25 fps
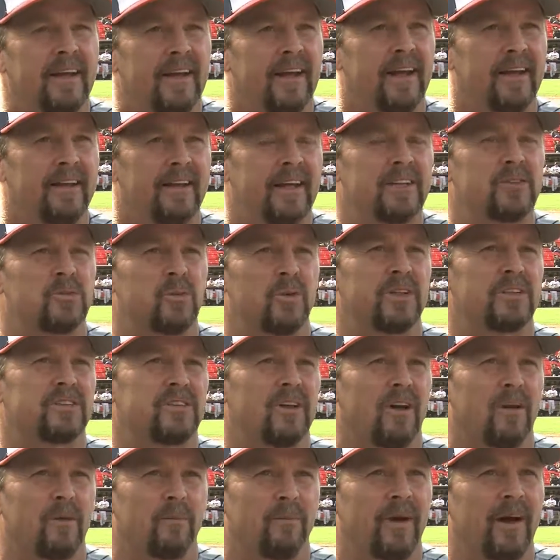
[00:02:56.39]
And that's what it's
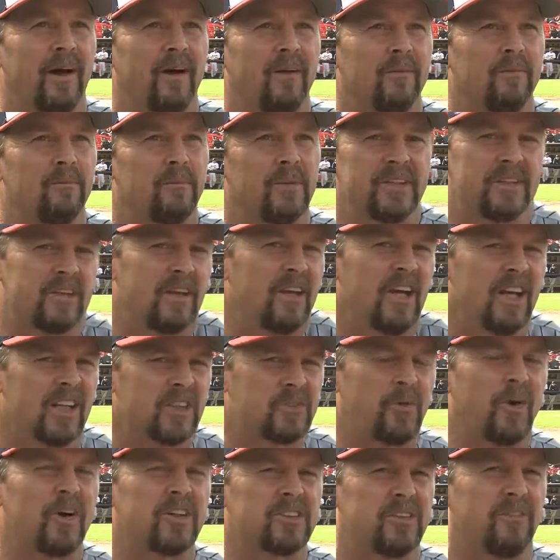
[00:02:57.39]
all about. But
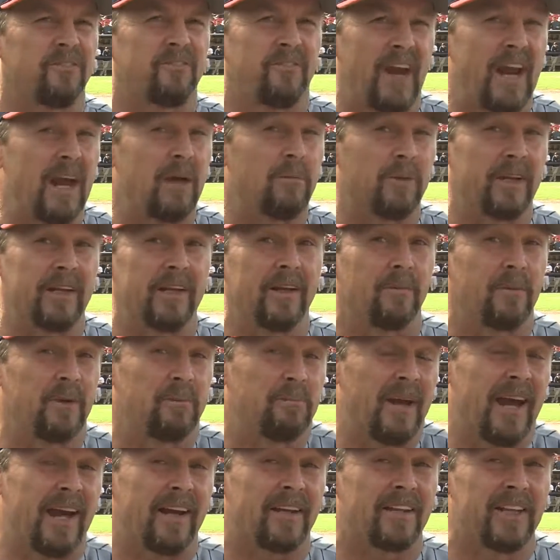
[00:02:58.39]
as far as the family,
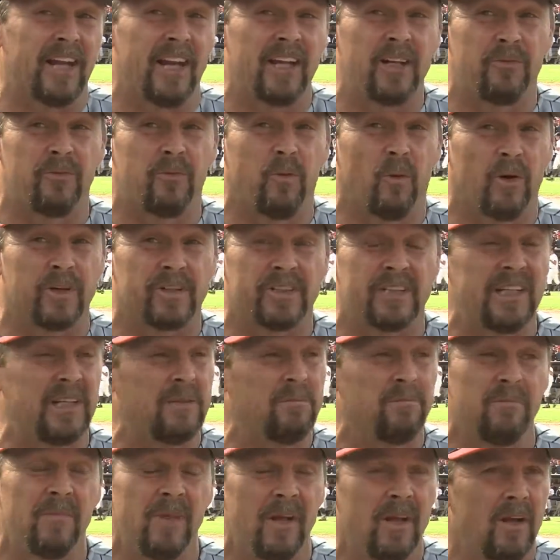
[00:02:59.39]
back in the '84
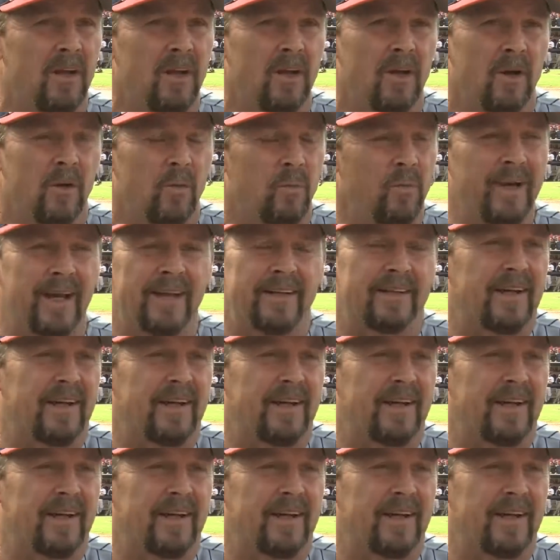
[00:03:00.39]
team, we had